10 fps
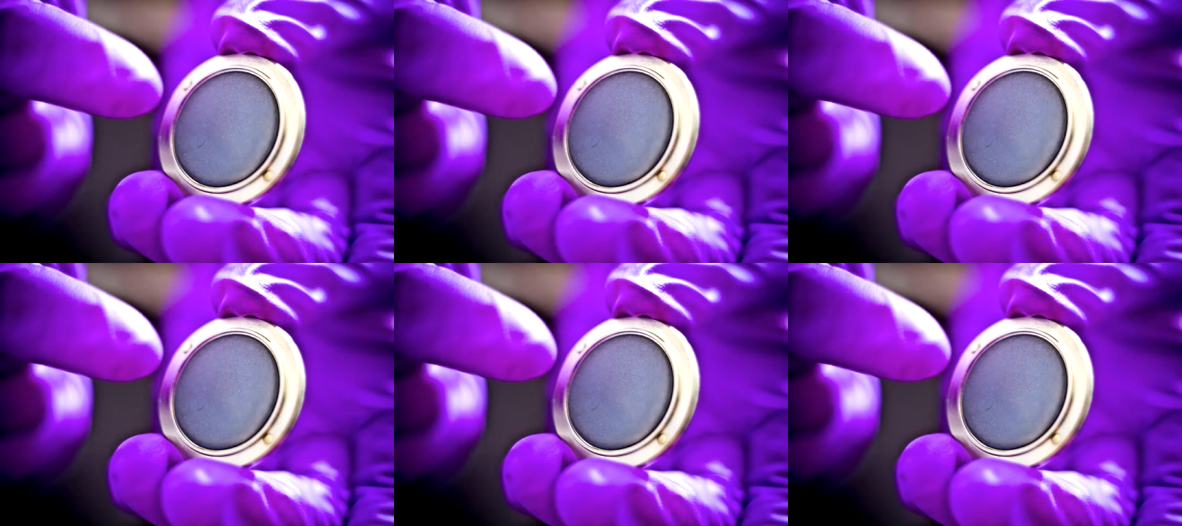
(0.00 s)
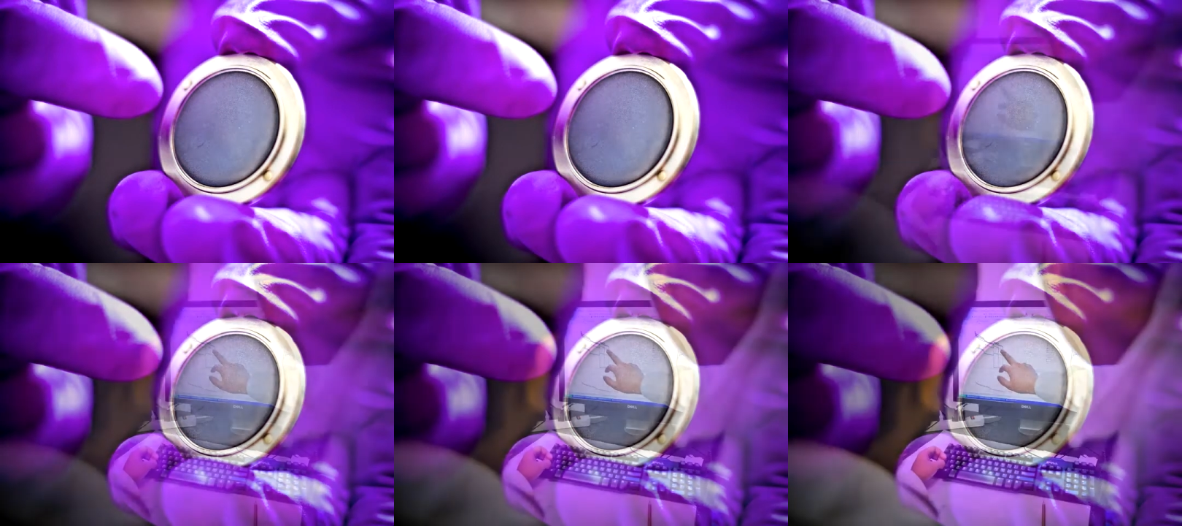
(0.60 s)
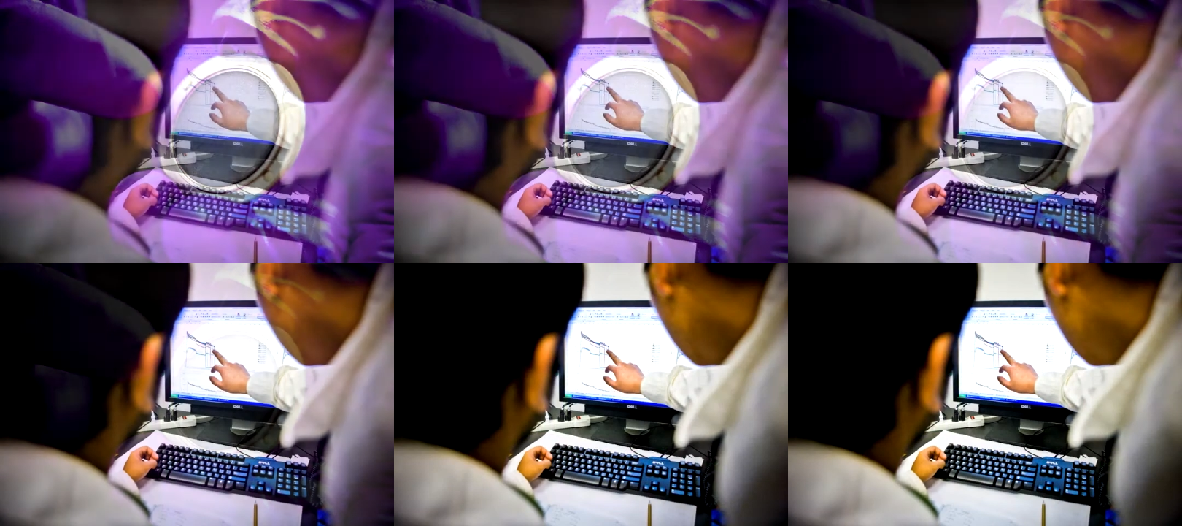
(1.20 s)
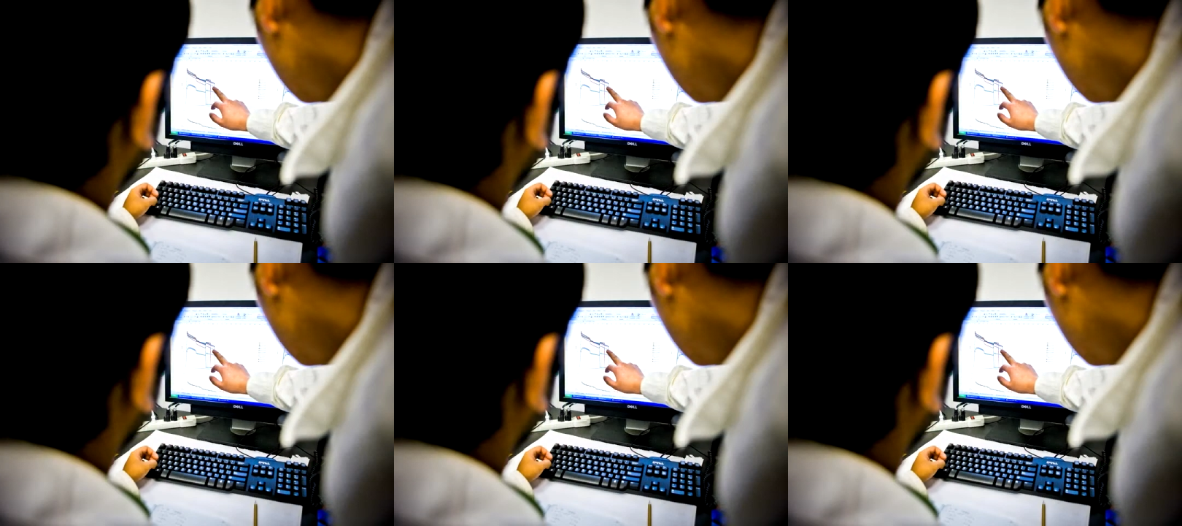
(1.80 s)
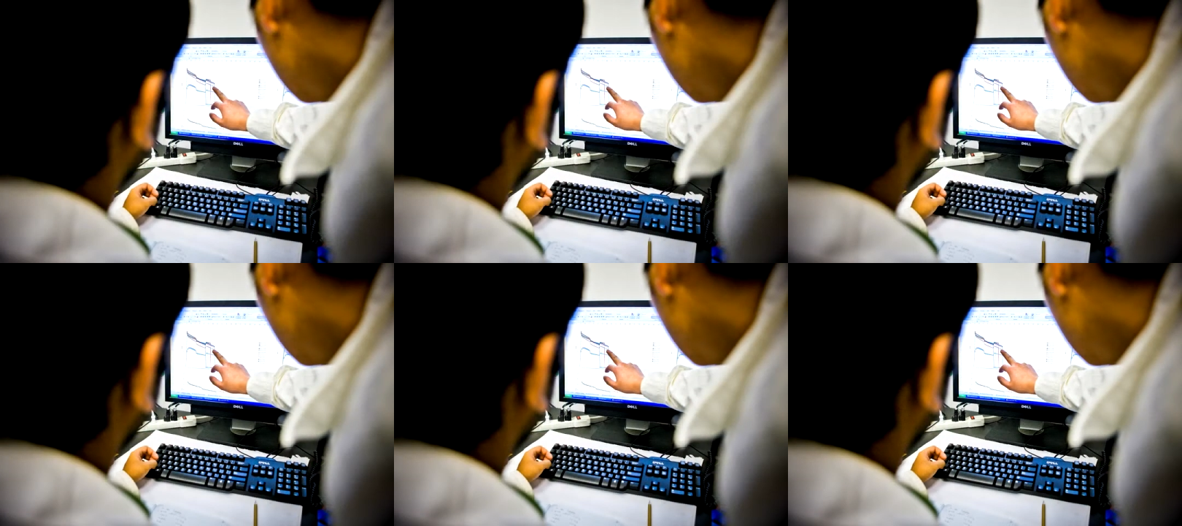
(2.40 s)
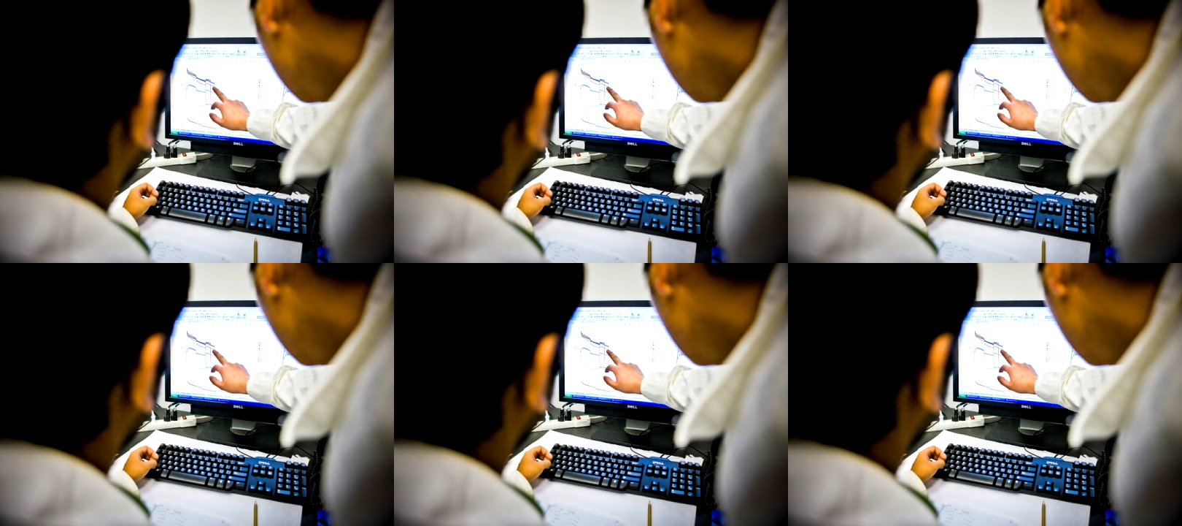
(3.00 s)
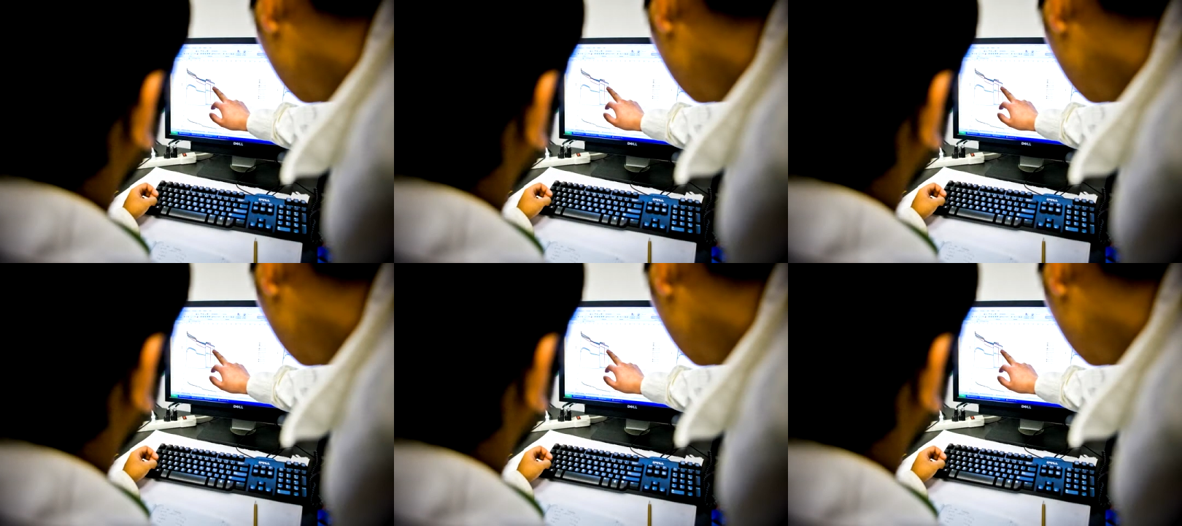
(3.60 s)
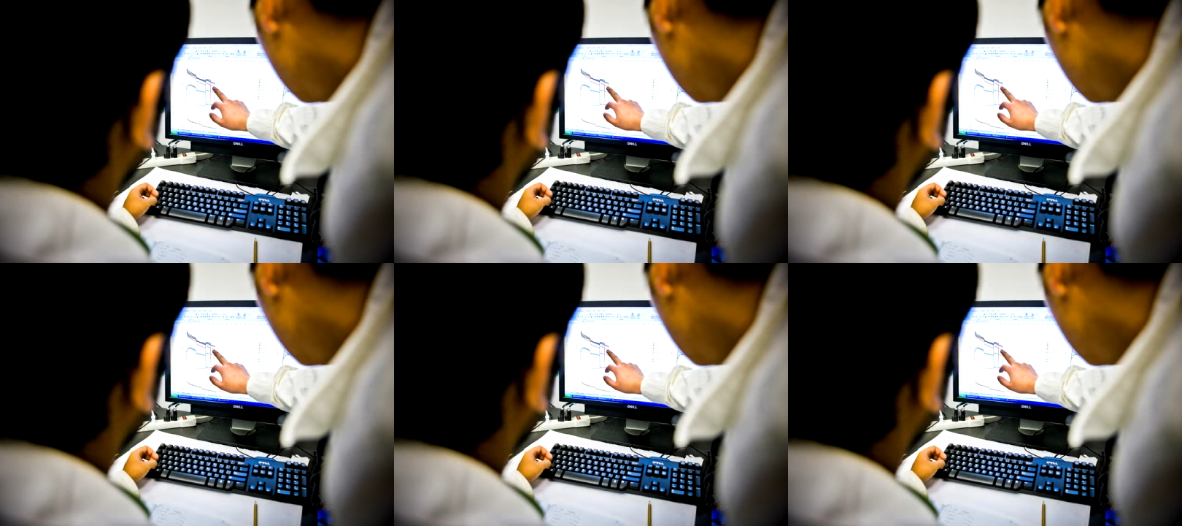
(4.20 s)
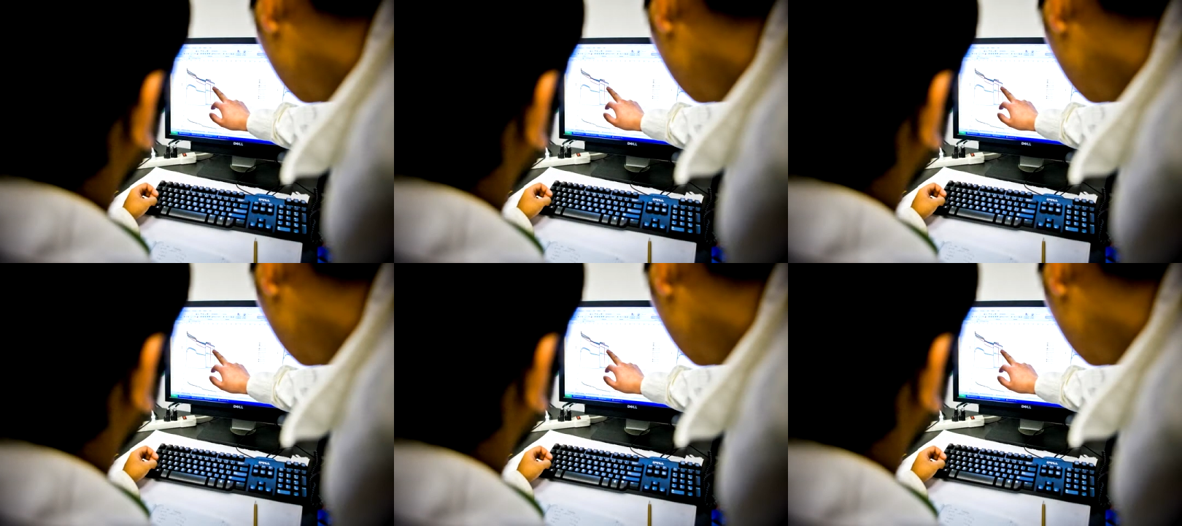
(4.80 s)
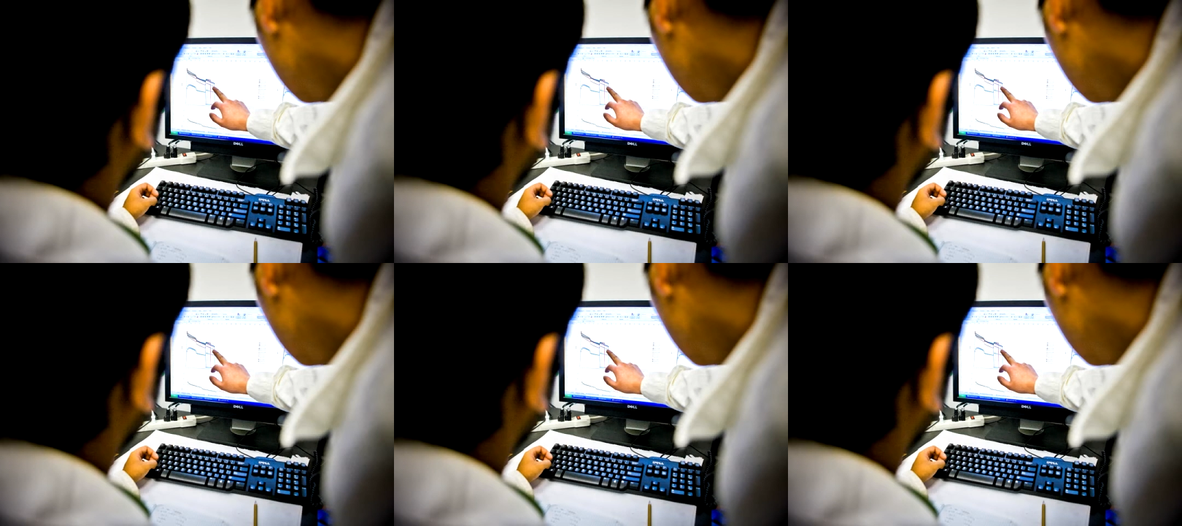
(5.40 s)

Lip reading: No face is visible, so there are no lips to read.